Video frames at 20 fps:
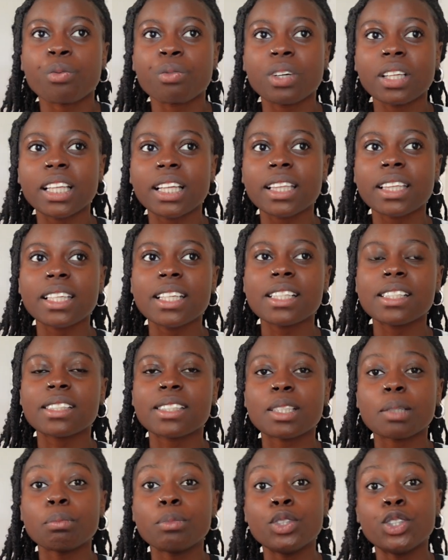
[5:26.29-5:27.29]
willingly
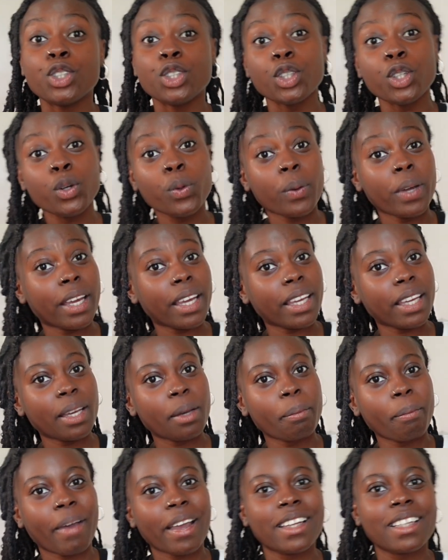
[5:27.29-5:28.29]
subduing
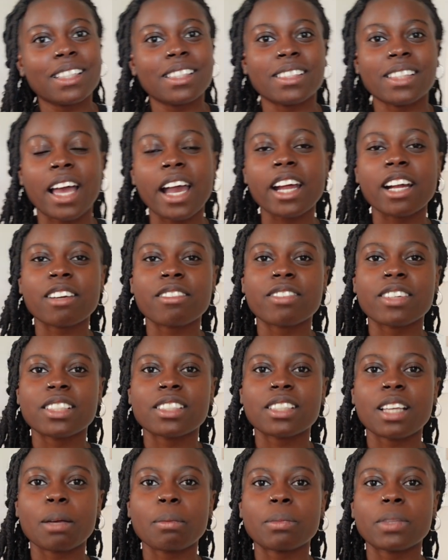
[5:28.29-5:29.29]
my desire for
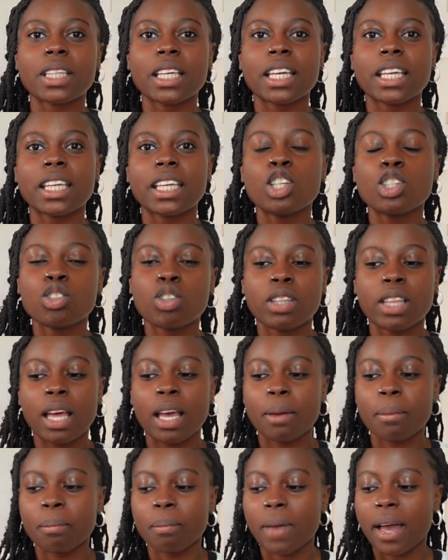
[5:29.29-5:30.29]
something so
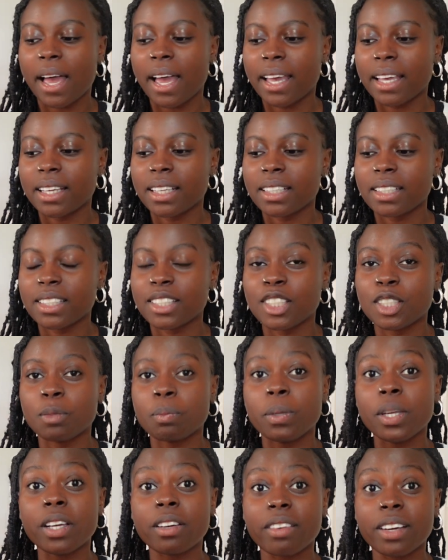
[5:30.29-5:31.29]
that my
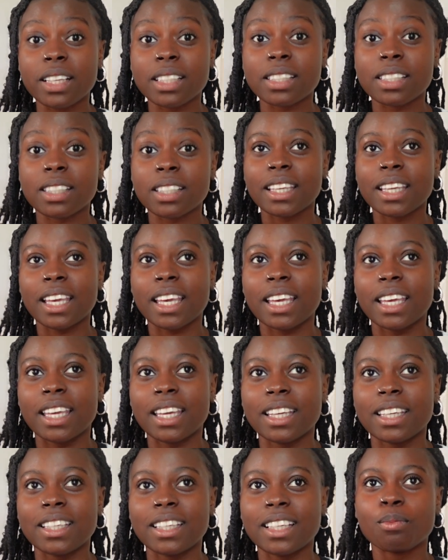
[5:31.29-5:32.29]
spirit
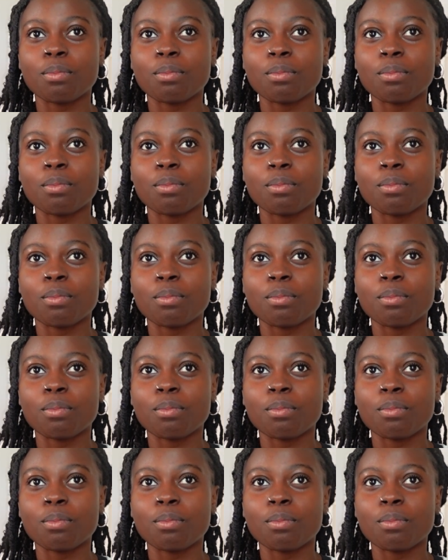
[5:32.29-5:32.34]
can